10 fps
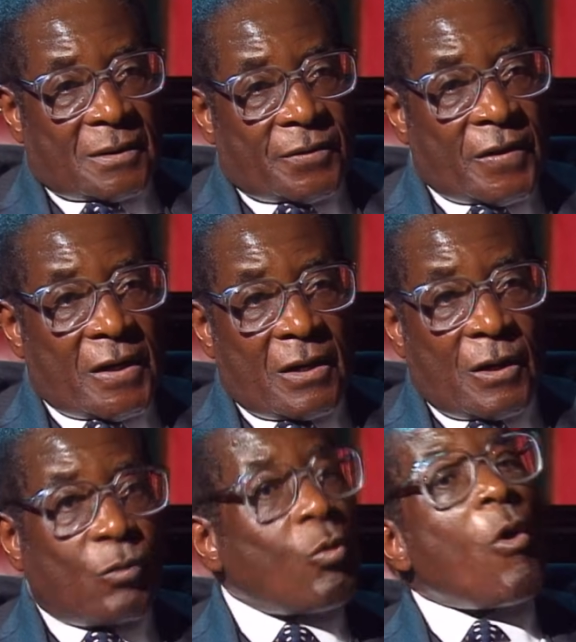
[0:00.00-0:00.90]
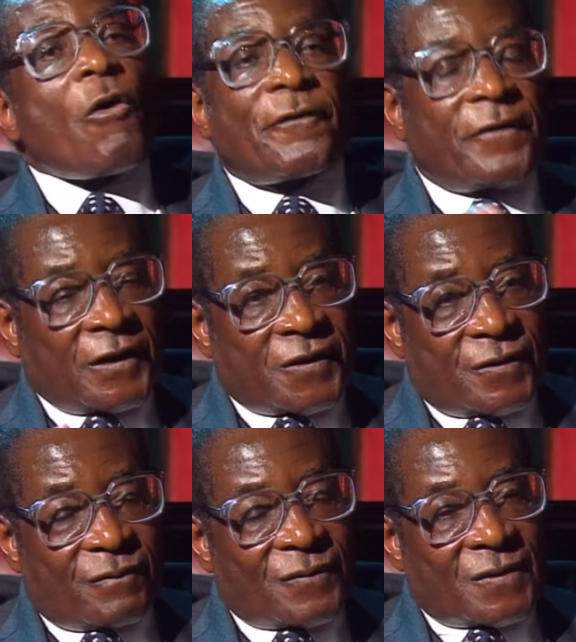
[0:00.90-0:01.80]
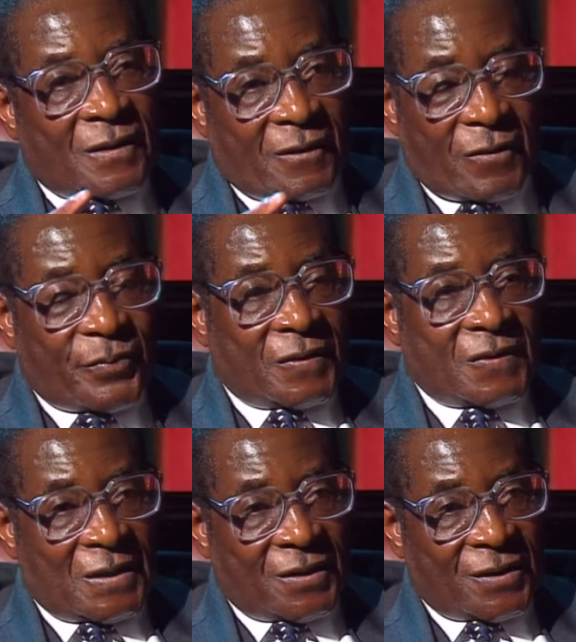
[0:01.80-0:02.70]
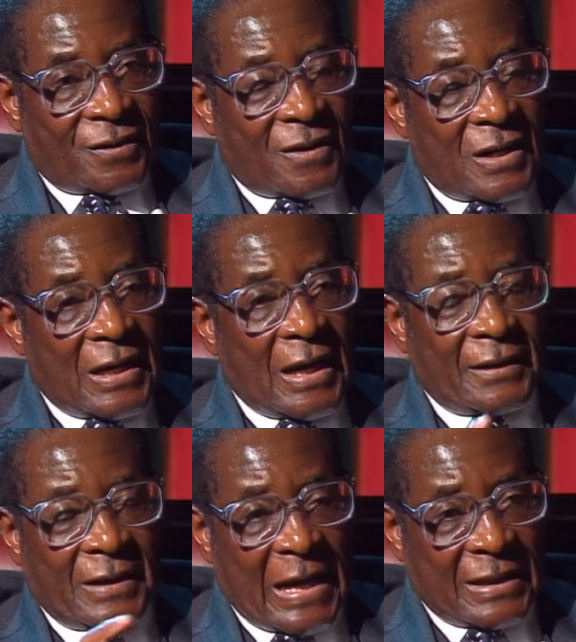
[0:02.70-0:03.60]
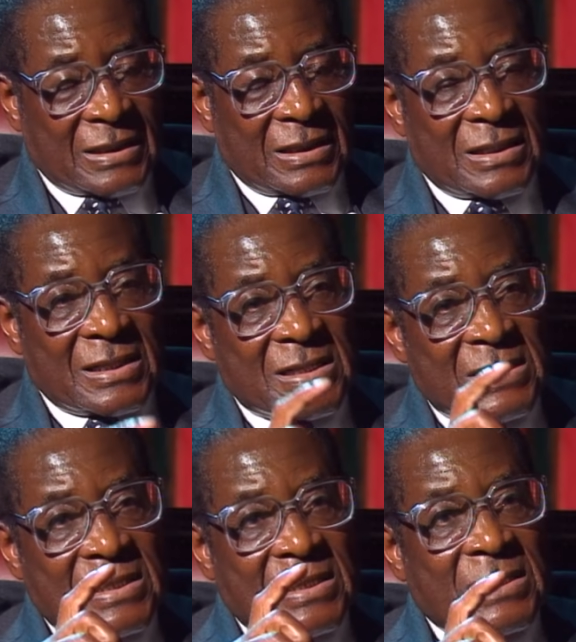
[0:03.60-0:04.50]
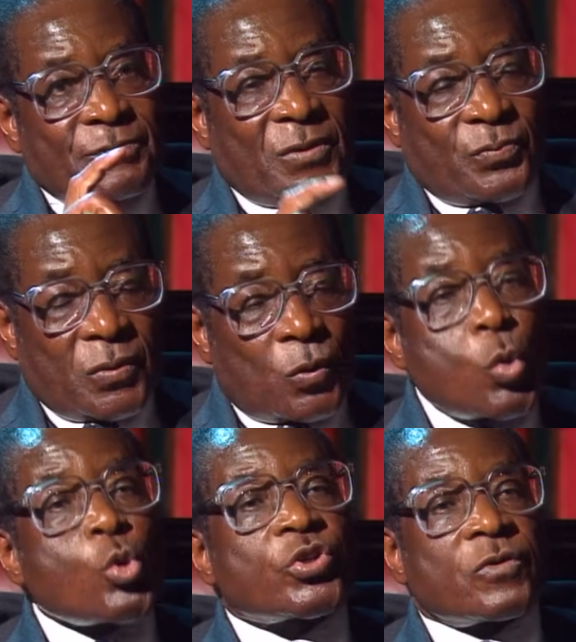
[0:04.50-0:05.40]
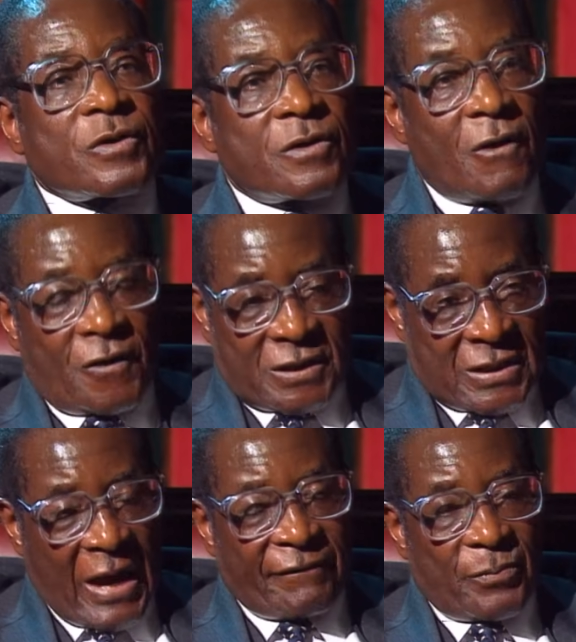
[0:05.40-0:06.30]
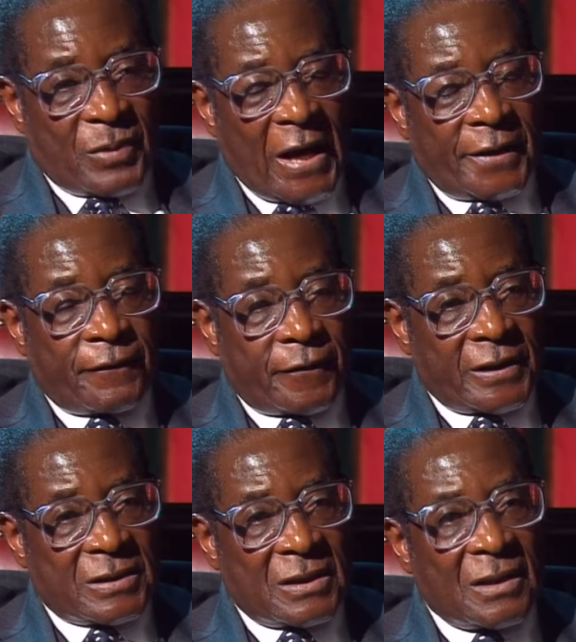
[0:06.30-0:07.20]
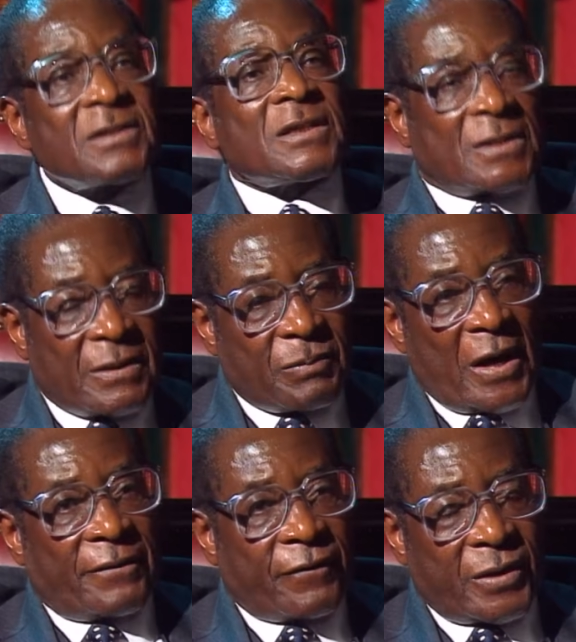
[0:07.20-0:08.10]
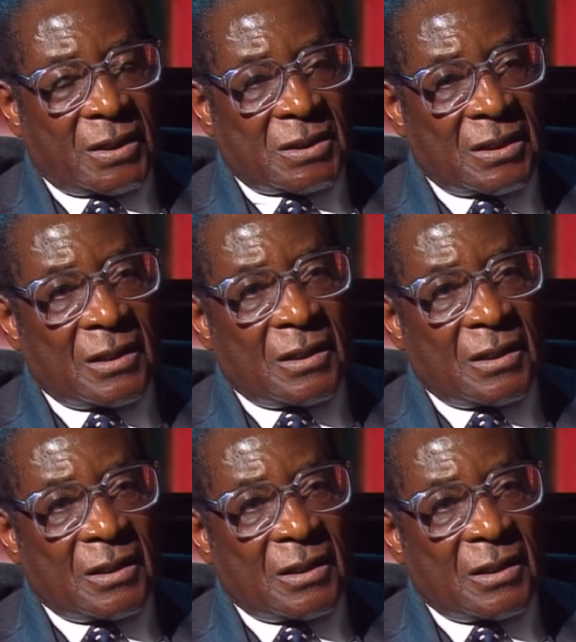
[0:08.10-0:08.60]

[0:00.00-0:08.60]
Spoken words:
the war victims' compensation, and that people who should not have applied for it did apply for it.